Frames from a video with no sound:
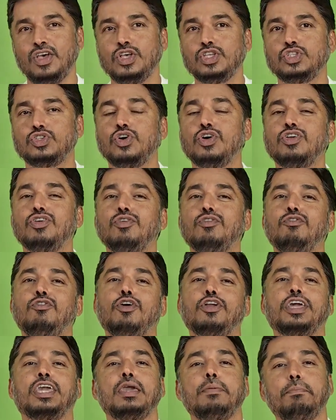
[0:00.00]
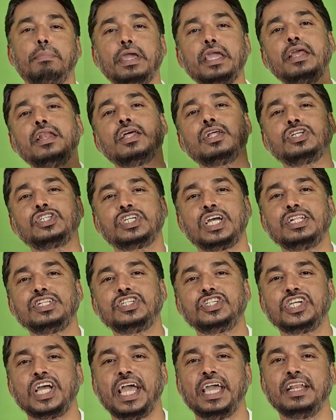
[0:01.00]
So for keeping in the
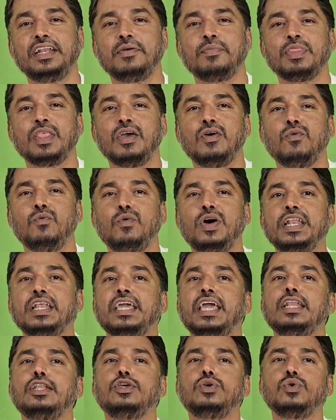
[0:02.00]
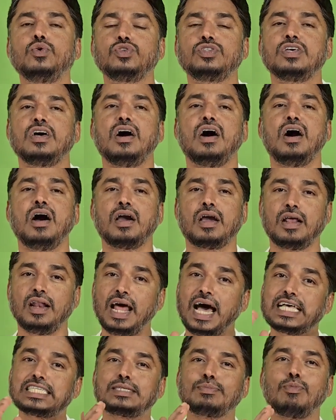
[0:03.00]
sunshine, one can use a
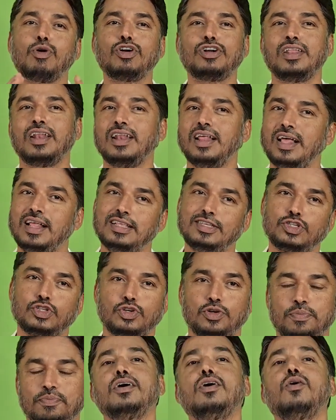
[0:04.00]
glass bottle also.